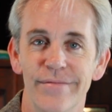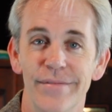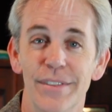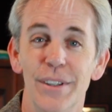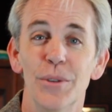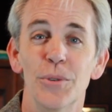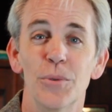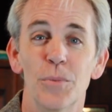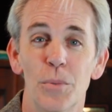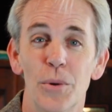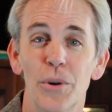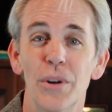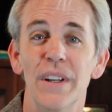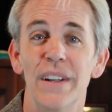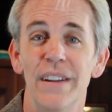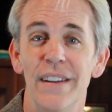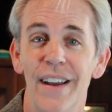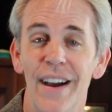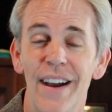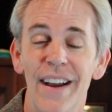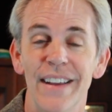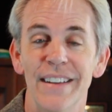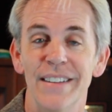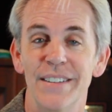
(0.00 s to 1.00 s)
Feels pretty
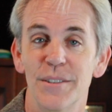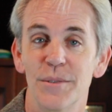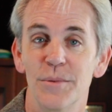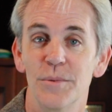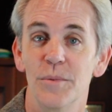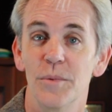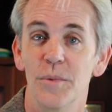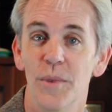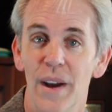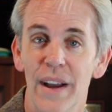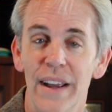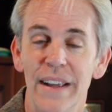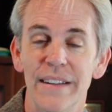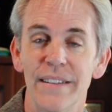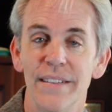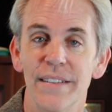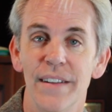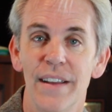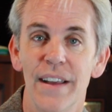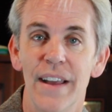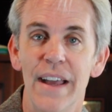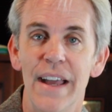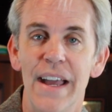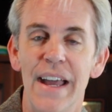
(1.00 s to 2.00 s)
nice, right?
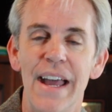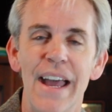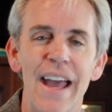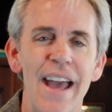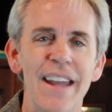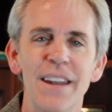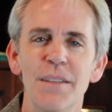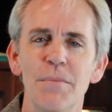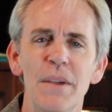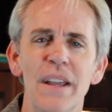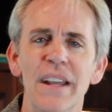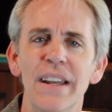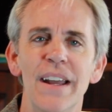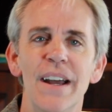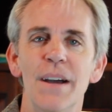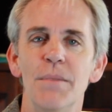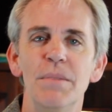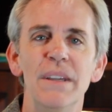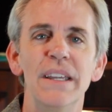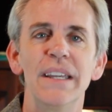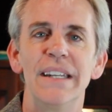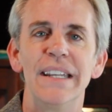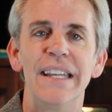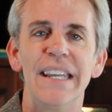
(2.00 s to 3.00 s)
And it may not
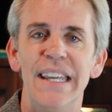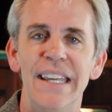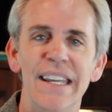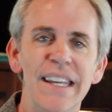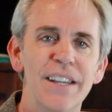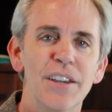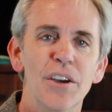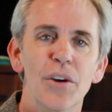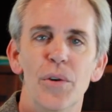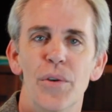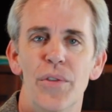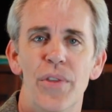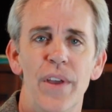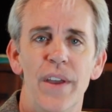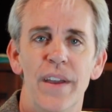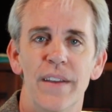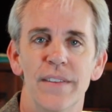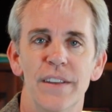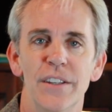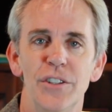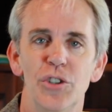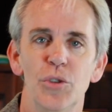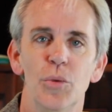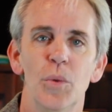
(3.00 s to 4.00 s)
be an ego thing
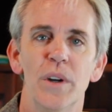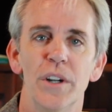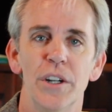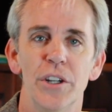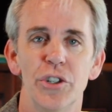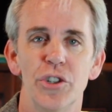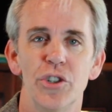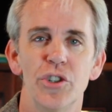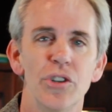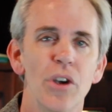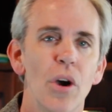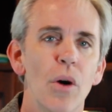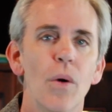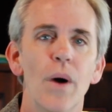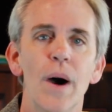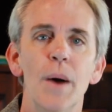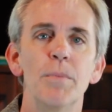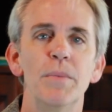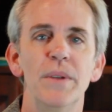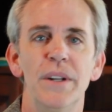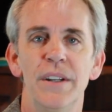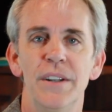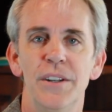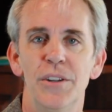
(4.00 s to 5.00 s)
that you want to show
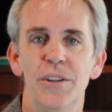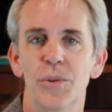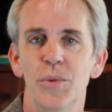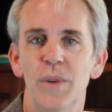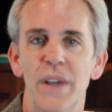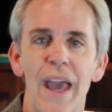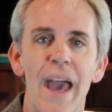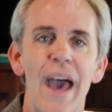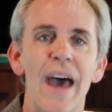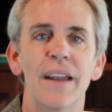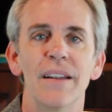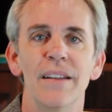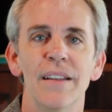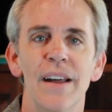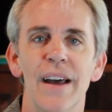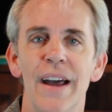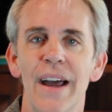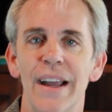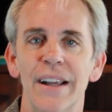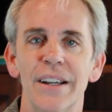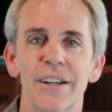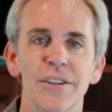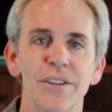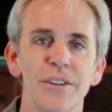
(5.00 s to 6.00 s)
up in a new
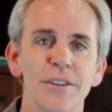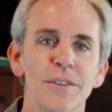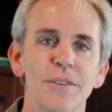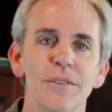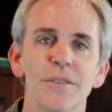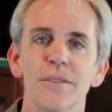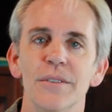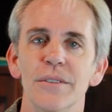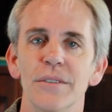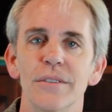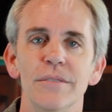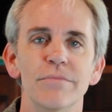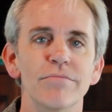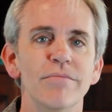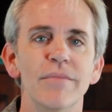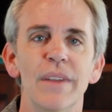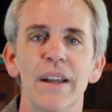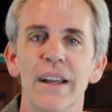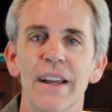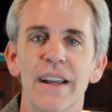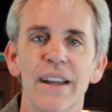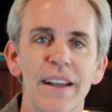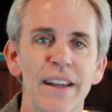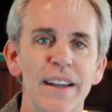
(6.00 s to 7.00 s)
Cadillac or
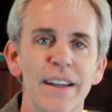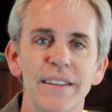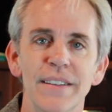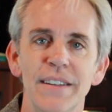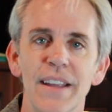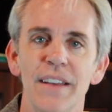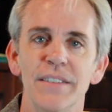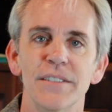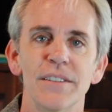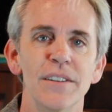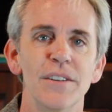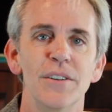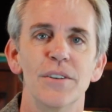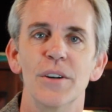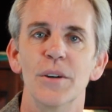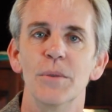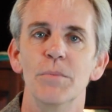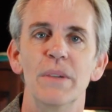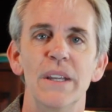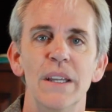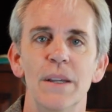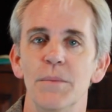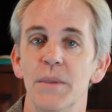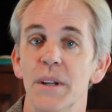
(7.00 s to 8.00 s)
Tesla or
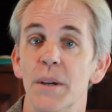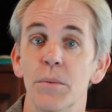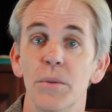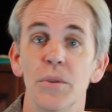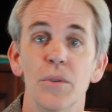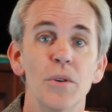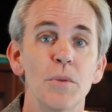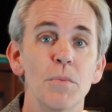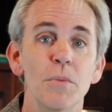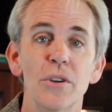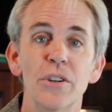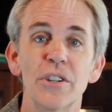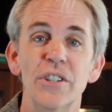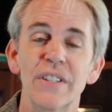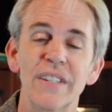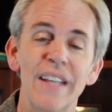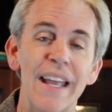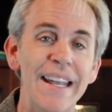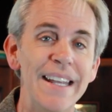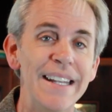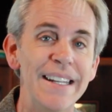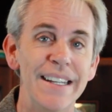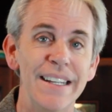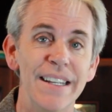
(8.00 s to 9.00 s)
BMW or
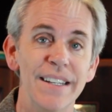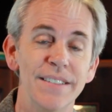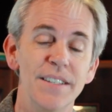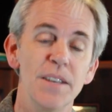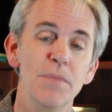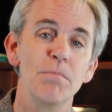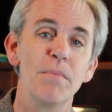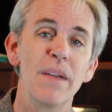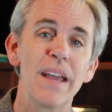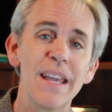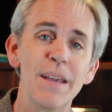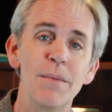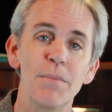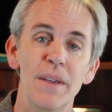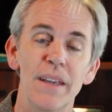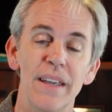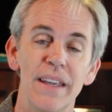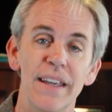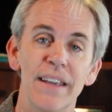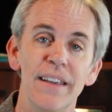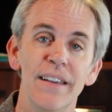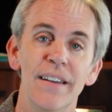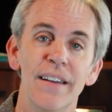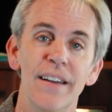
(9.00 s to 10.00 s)
Mercedes. It may
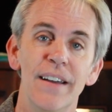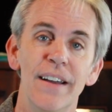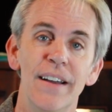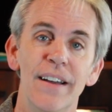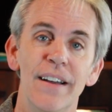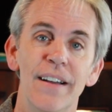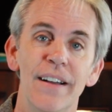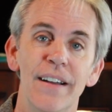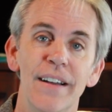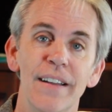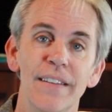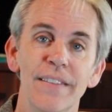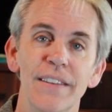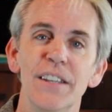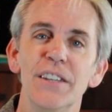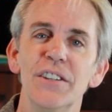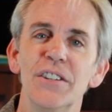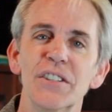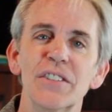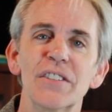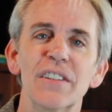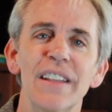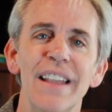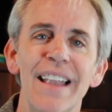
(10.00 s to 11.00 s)
be that you
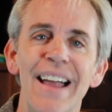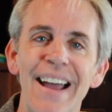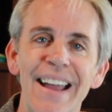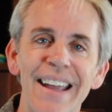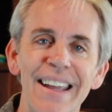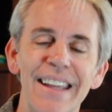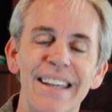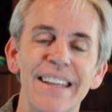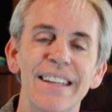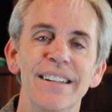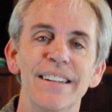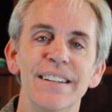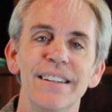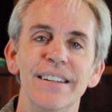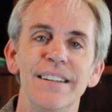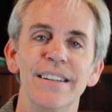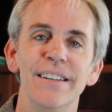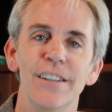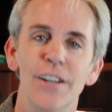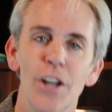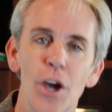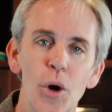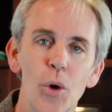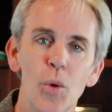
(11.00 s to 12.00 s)
just like
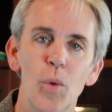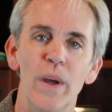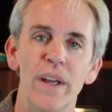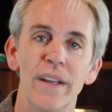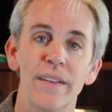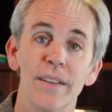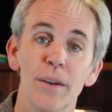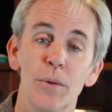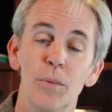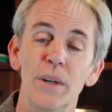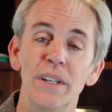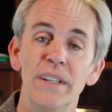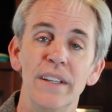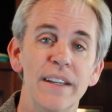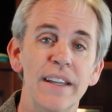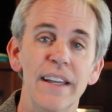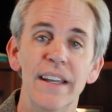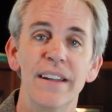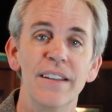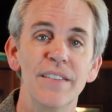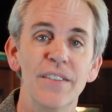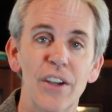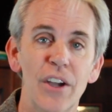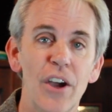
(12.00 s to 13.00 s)
knowing that when you
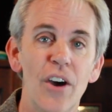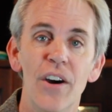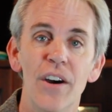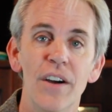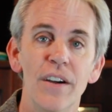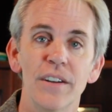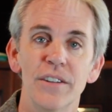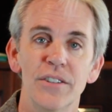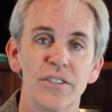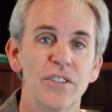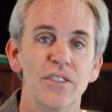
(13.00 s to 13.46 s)
get in the car, it's